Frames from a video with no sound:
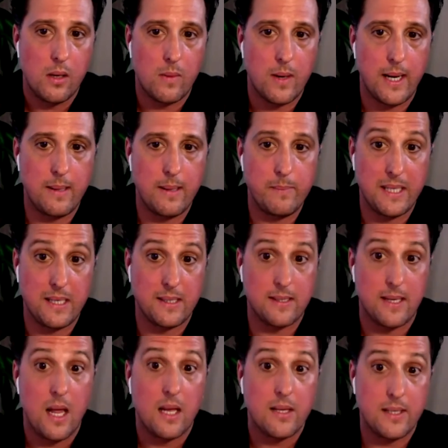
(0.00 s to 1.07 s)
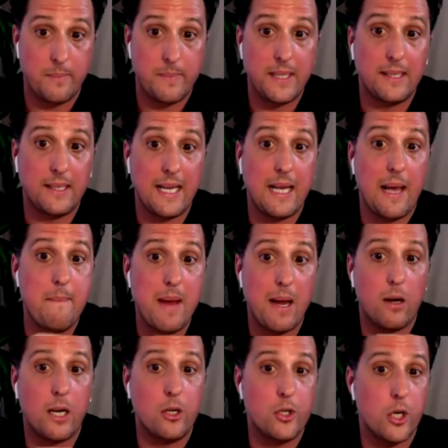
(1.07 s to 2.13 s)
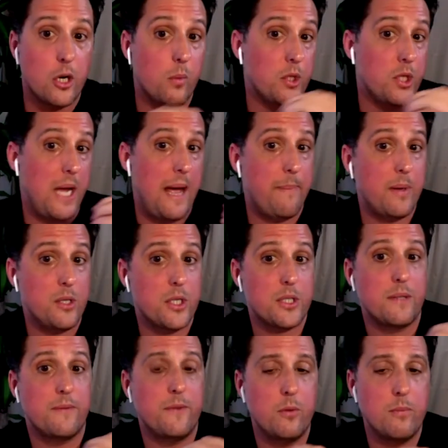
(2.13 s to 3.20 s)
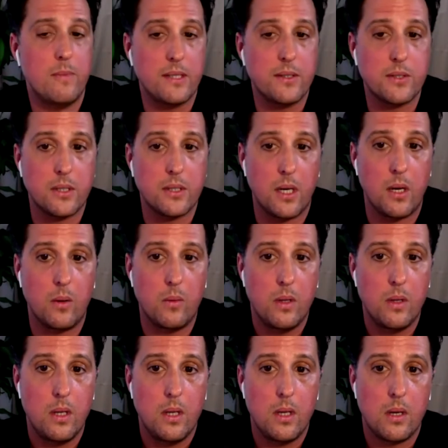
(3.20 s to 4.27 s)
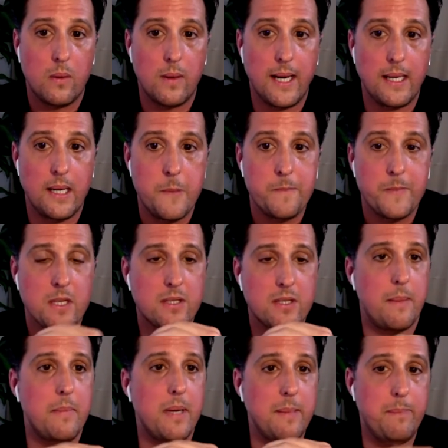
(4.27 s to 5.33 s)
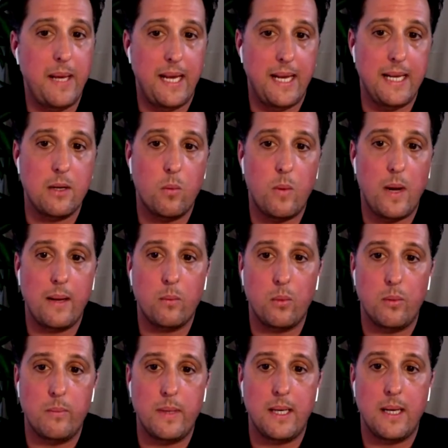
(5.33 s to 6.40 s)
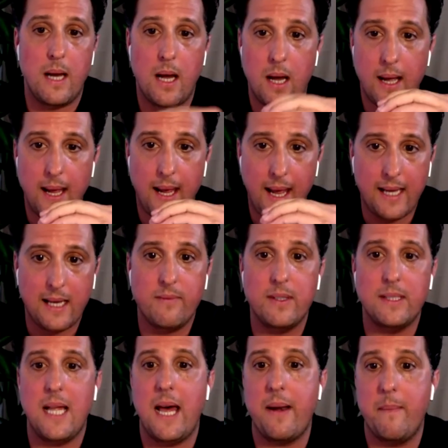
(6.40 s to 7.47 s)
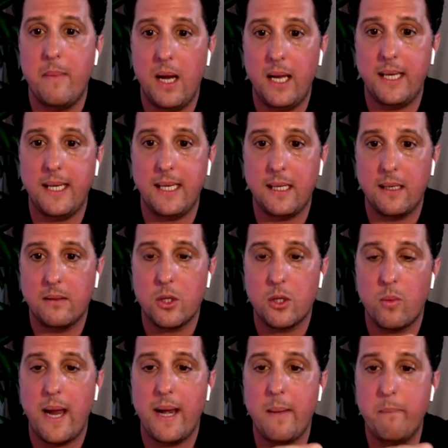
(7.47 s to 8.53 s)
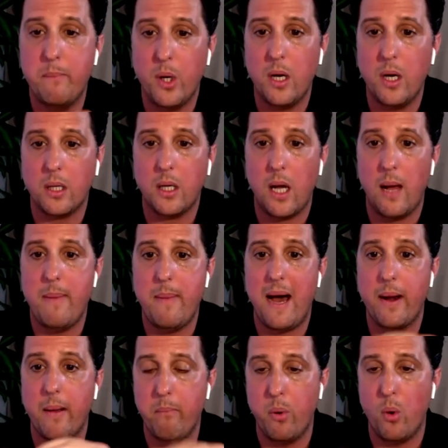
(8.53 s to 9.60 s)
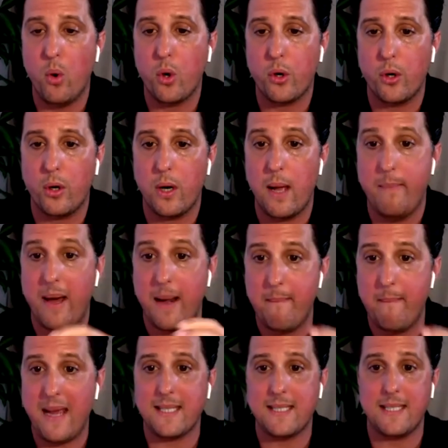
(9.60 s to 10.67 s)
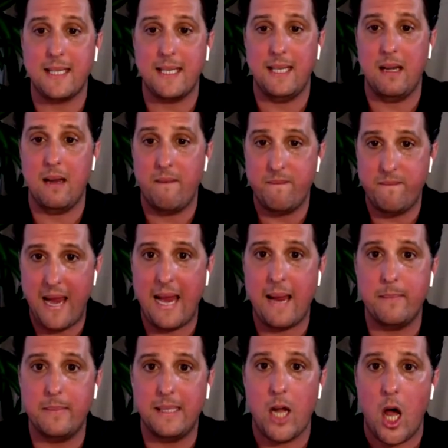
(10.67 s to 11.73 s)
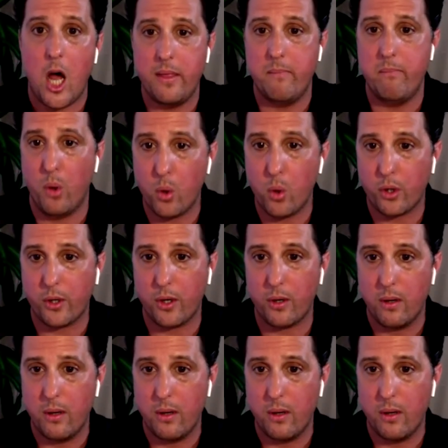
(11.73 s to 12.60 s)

right? Because something like American Dirt, which happened just a few months ago, right? Somebody paid a white woman a heck of a lot of money to write a book about a border, about a Mexican family on the border,